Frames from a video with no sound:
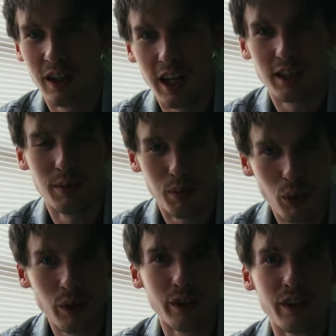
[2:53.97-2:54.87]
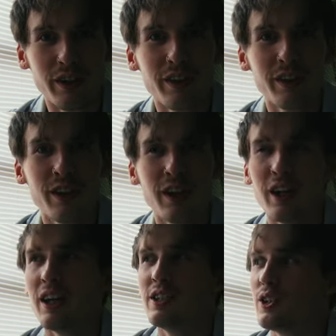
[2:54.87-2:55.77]
that's important.
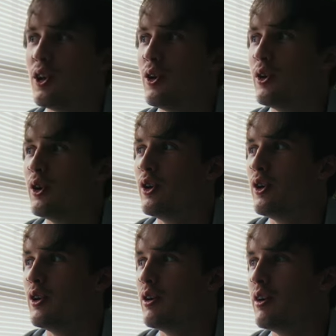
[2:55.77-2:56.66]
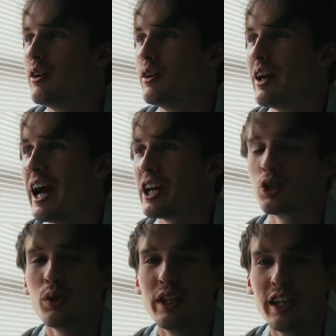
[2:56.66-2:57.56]
So
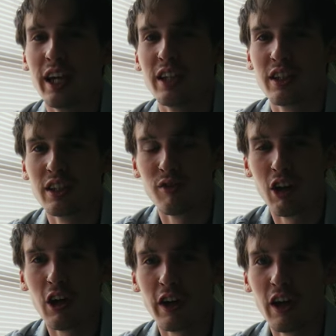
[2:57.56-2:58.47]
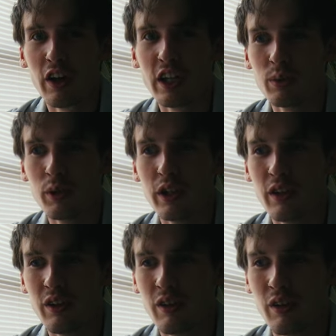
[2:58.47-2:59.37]
actually getting this vlog out has
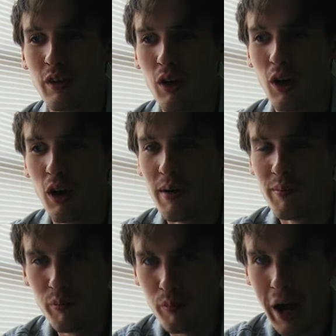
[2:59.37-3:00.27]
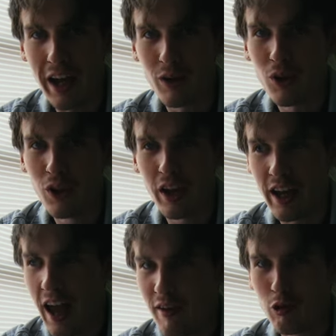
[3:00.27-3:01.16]
been a battle,
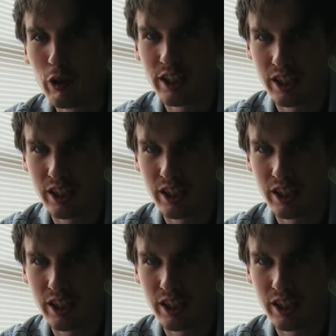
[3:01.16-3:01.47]
like every